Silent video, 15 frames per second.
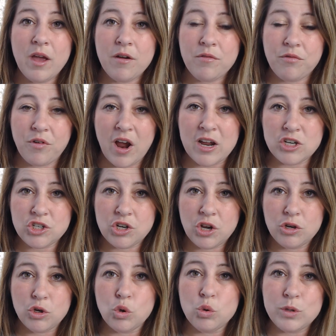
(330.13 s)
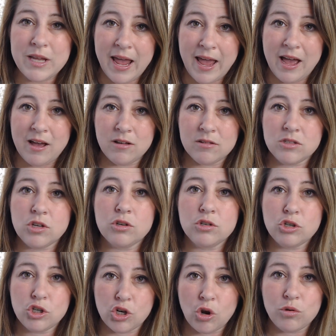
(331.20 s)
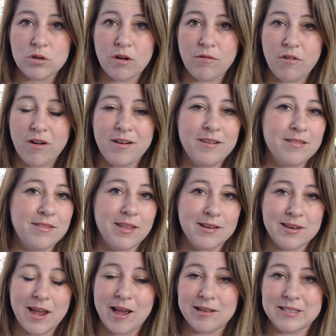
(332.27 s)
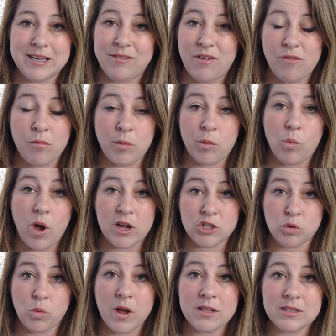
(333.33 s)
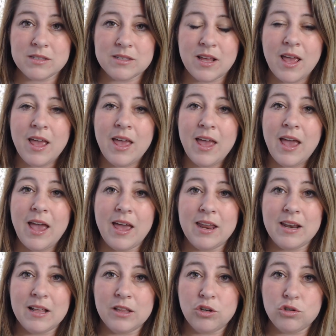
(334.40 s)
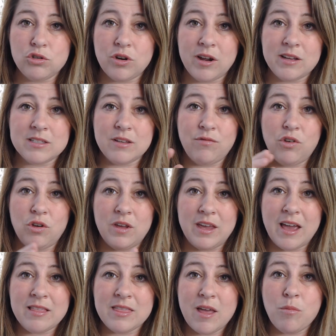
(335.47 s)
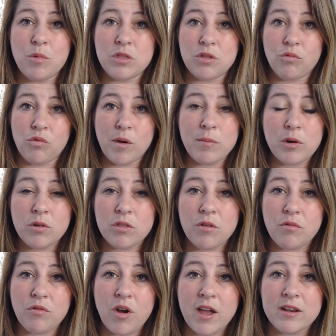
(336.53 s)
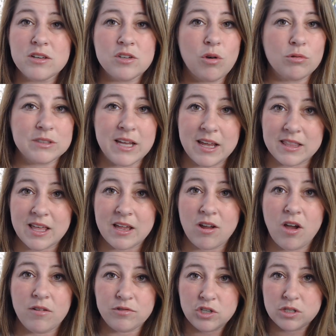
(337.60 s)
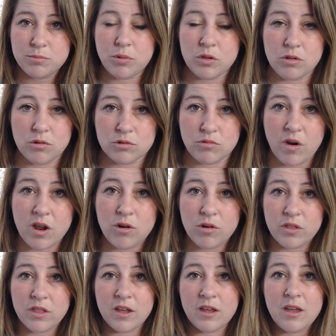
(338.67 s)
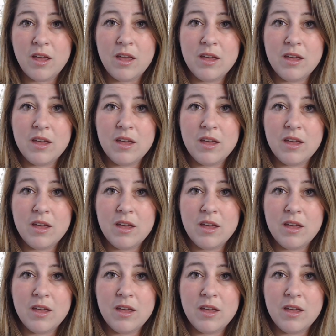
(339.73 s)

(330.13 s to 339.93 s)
Fresh, new towels show different than towels that have even been washed once. And a little trick is if you can get them with the ribbon on the front, don't take that off, just put those right on the